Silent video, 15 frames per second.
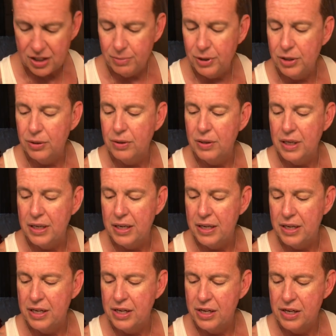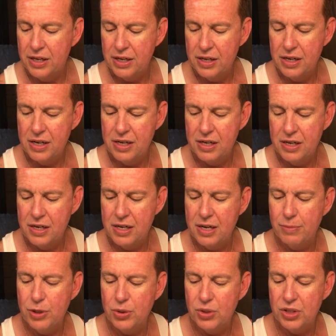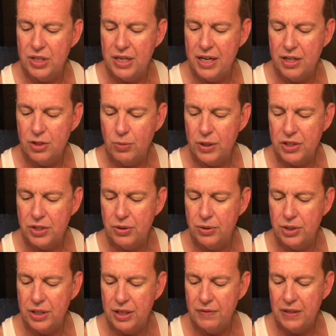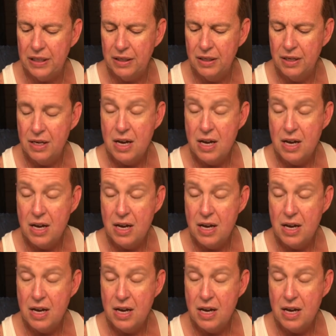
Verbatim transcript: W. Uh, WCS, West Coast Shaving.